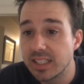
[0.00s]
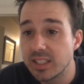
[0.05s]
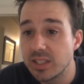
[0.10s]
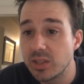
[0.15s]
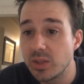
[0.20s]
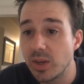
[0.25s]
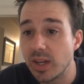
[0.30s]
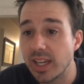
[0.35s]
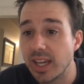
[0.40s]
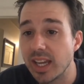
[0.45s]

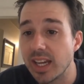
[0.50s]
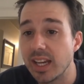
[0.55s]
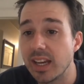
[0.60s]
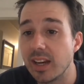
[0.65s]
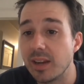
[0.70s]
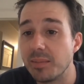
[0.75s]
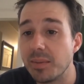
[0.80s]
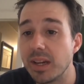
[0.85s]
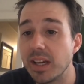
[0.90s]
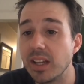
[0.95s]
Do I get hit
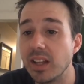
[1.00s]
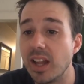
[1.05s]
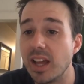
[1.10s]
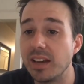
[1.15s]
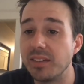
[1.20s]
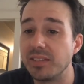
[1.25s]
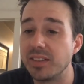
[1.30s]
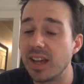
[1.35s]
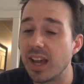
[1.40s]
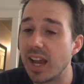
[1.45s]
on by a
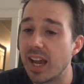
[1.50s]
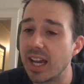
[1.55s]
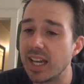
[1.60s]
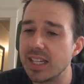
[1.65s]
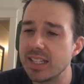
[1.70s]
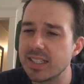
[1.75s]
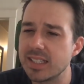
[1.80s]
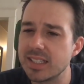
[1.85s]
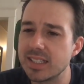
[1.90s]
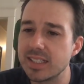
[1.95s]
lot of
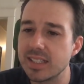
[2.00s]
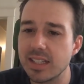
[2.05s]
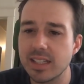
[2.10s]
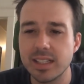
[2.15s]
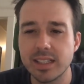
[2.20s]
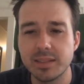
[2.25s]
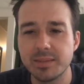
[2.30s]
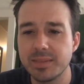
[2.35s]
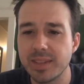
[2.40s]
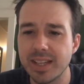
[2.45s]
guys?
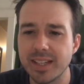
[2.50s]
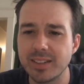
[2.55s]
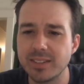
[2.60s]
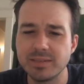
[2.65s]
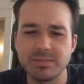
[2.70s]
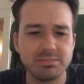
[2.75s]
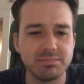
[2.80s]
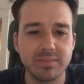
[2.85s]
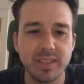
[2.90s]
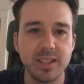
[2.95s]
I
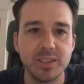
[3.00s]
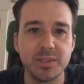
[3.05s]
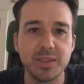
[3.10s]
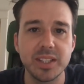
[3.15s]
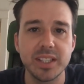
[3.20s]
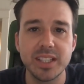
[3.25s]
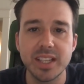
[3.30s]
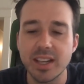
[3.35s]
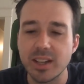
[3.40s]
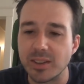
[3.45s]
don't
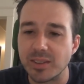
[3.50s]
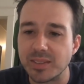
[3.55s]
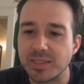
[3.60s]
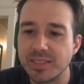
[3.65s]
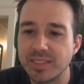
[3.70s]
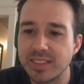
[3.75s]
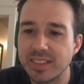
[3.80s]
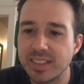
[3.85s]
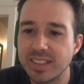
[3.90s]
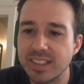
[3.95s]
really
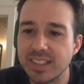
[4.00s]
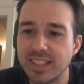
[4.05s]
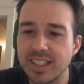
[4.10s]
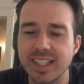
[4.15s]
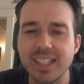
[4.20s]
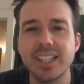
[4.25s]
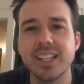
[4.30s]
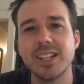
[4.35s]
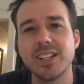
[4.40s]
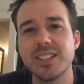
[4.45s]
know.
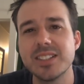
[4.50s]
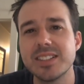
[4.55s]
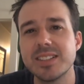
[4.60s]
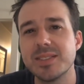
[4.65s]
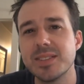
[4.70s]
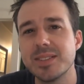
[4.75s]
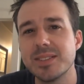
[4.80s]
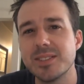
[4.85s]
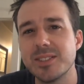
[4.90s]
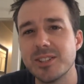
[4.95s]
You
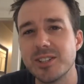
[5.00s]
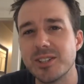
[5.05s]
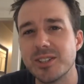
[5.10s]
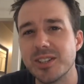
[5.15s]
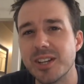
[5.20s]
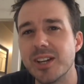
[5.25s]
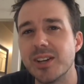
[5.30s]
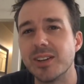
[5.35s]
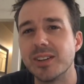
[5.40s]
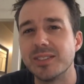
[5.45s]
know, sometimes you
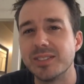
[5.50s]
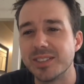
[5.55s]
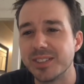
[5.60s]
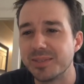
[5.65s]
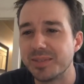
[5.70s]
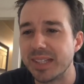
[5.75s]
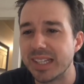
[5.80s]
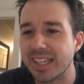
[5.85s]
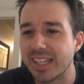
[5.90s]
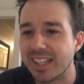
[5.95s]
don't know
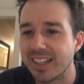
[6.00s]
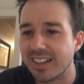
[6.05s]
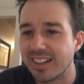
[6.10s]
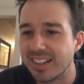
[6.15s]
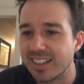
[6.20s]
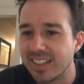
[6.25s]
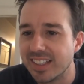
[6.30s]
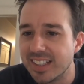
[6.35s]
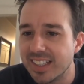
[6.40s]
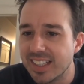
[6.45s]
if you're being hit
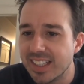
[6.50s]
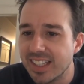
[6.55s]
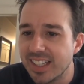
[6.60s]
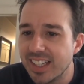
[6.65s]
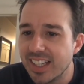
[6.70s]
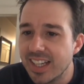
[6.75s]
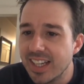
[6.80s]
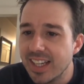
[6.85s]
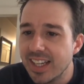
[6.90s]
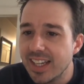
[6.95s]
on.
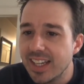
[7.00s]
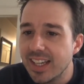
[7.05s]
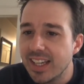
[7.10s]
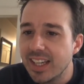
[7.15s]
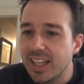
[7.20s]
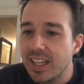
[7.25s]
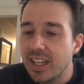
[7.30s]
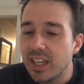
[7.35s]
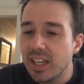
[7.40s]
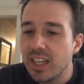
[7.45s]

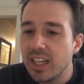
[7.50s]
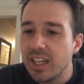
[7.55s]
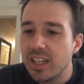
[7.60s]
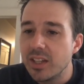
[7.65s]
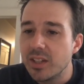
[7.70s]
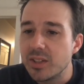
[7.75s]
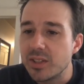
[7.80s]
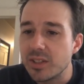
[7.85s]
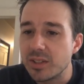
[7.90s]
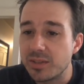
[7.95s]

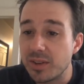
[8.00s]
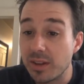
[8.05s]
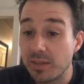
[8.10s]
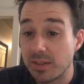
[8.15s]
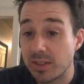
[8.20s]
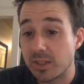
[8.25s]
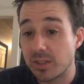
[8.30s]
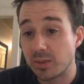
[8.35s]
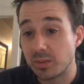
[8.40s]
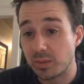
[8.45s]
Who's your
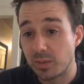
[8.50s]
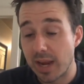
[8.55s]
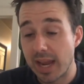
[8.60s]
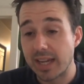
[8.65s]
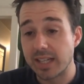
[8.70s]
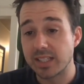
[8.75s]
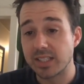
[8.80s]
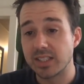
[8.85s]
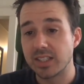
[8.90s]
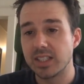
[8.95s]
favorite
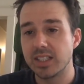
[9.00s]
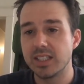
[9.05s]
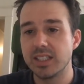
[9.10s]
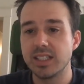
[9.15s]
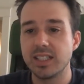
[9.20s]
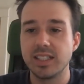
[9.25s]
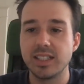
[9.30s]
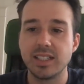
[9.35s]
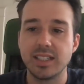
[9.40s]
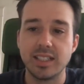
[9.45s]

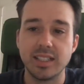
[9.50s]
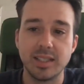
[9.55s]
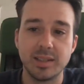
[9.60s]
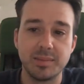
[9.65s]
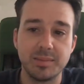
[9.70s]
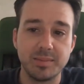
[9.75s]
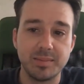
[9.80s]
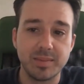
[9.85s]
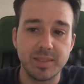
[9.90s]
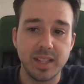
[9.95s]
director?
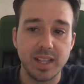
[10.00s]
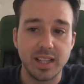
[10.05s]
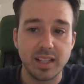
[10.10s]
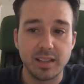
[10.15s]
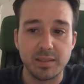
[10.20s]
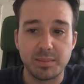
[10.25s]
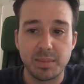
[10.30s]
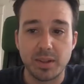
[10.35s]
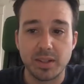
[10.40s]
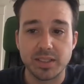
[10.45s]
I
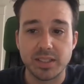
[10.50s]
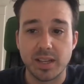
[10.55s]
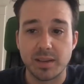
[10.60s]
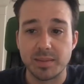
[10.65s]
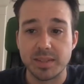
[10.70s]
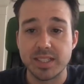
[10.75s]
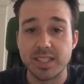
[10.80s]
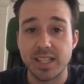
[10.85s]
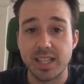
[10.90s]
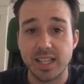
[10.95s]
love Paul
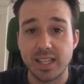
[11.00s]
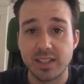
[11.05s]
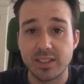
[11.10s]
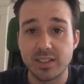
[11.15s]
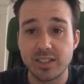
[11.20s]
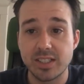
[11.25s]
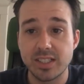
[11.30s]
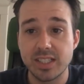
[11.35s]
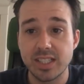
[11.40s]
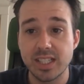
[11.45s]
Thomas
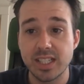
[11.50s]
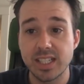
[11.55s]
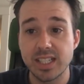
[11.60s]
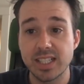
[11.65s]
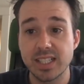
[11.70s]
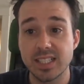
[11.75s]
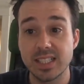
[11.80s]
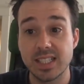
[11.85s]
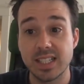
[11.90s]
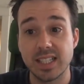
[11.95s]

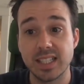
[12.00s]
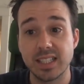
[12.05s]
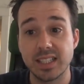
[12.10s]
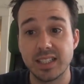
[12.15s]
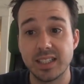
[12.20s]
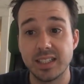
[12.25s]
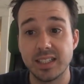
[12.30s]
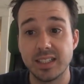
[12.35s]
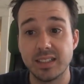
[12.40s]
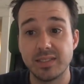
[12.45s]
Anderson. I
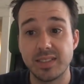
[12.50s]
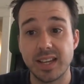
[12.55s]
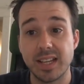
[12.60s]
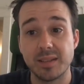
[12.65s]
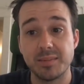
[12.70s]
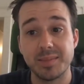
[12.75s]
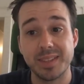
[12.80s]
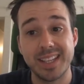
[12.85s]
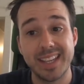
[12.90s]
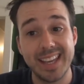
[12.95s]
love Adam
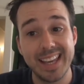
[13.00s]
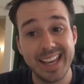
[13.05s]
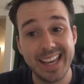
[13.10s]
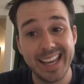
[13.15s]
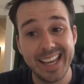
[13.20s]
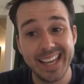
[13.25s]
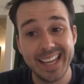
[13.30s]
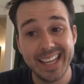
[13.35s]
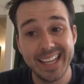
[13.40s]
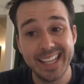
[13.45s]

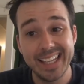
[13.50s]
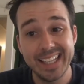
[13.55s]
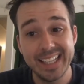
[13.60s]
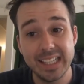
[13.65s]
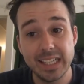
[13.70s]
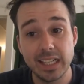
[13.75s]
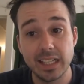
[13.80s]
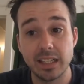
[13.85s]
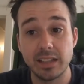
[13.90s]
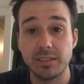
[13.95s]
McKay.
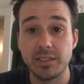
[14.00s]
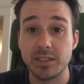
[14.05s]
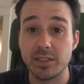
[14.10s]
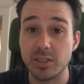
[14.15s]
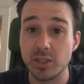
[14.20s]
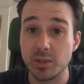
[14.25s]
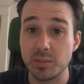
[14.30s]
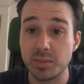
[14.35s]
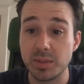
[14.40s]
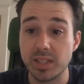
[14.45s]
I love the
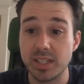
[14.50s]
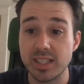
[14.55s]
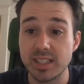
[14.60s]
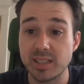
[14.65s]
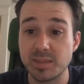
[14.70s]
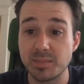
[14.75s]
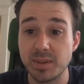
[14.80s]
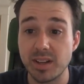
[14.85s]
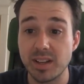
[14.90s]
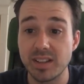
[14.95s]
Duplass
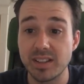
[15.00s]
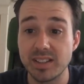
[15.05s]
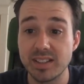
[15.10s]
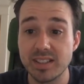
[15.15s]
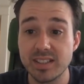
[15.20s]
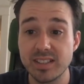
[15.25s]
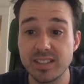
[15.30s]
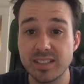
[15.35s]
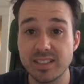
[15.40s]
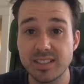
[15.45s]

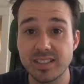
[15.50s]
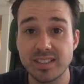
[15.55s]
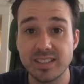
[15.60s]
brothers.